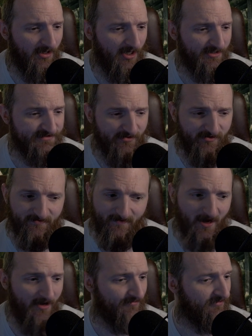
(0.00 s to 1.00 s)

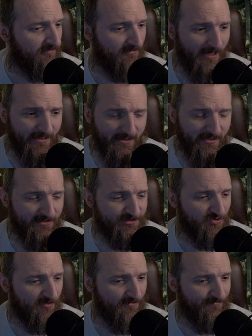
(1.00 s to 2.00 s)
75, lightning is
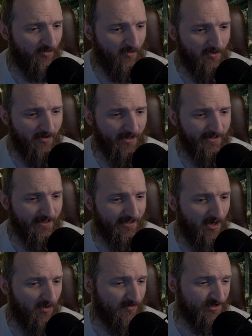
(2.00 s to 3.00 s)
24, and then cold is